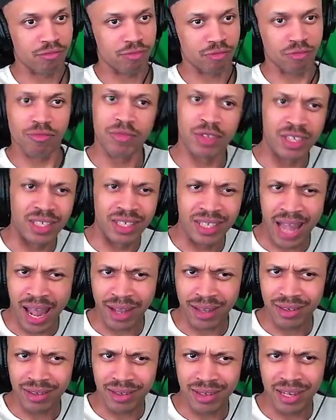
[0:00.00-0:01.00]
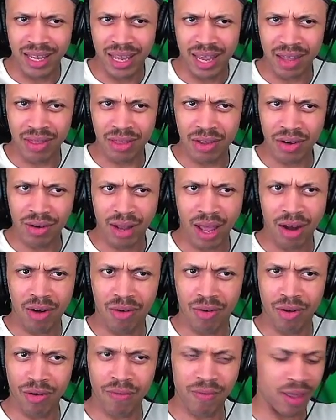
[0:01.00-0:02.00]
stacks together. I don't
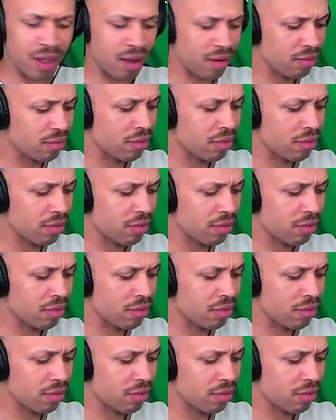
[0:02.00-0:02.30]
know if that.